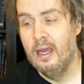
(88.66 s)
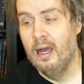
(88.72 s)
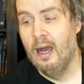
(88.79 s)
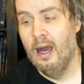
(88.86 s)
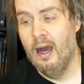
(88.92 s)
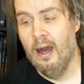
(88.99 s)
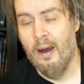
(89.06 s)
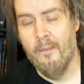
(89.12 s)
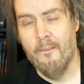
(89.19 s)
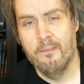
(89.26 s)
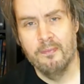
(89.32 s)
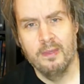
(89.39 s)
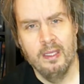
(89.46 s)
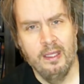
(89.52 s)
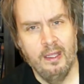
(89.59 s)

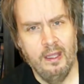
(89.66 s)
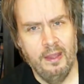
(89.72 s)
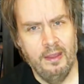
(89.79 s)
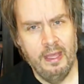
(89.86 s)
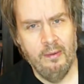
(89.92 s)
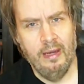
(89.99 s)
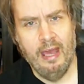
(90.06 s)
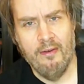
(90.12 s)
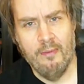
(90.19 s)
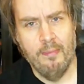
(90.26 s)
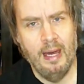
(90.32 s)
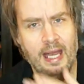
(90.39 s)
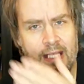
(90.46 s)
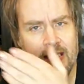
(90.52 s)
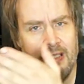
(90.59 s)
They would have a
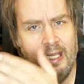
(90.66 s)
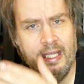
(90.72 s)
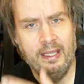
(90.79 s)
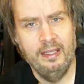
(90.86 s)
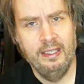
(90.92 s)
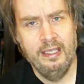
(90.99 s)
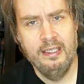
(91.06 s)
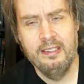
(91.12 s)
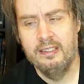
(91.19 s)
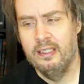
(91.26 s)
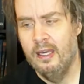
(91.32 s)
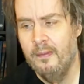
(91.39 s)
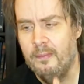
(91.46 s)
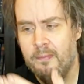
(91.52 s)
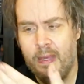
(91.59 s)
box like this.
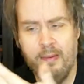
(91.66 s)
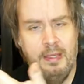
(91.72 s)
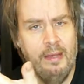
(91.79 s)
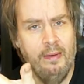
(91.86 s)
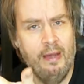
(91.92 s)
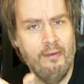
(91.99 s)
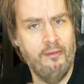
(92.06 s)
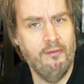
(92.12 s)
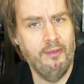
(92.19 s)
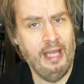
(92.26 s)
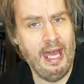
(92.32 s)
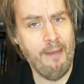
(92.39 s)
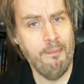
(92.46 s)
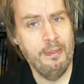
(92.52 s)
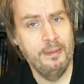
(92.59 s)
Maybe they would have a
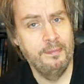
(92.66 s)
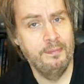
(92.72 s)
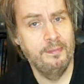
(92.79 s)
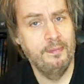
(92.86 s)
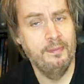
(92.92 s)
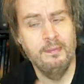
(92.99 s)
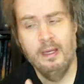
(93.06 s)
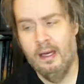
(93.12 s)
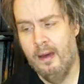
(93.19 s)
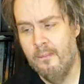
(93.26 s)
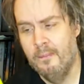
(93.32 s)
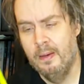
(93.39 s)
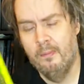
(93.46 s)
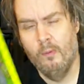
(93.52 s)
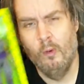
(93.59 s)
flap,
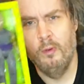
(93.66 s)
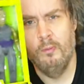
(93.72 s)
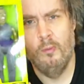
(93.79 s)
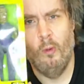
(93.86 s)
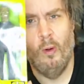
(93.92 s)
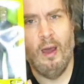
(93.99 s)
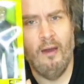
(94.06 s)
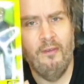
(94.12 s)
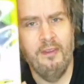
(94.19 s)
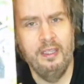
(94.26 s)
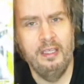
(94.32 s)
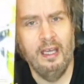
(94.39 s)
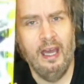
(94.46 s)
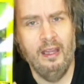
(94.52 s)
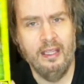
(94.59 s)
but more often
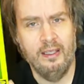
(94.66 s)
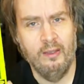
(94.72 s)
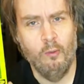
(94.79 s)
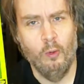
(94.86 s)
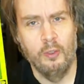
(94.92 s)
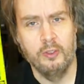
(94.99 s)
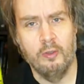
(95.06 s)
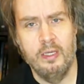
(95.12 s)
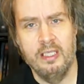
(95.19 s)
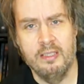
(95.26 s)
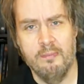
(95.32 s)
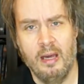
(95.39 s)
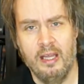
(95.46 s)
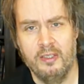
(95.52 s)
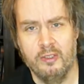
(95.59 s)
than not, like the world's
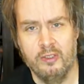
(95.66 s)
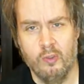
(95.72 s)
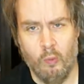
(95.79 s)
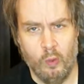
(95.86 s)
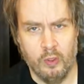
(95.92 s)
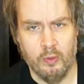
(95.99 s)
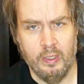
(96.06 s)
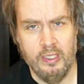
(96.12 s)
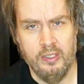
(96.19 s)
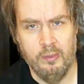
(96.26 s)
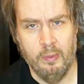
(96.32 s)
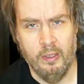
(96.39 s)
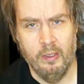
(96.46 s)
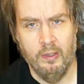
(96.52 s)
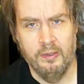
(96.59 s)
greatest monsters, the world's greatest
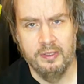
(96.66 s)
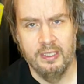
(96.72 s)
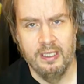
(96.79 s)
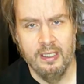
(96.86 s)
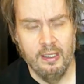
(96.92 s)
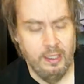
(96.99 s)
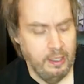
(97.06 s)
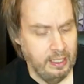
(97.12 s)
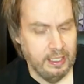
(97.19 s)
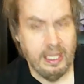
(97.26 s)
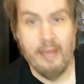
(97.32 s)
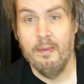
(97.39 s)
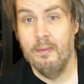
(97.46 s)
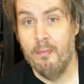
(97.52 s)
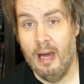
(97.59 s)
superheroes,
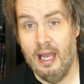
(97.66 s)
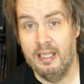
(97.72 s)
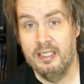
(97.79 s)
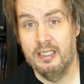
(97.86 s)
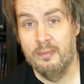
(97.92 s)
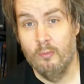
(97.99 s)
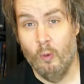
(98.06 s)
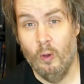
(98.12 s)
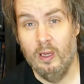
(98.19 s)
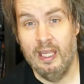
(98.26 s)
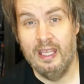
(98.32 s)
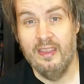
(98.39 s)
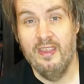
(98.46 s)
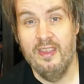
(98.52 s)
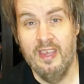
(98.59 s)
came in boxes more
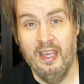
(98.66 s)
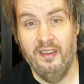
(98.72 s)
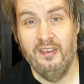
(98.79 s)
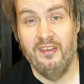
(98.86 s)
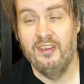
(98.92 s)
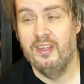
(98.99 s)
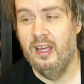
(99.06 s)
like this.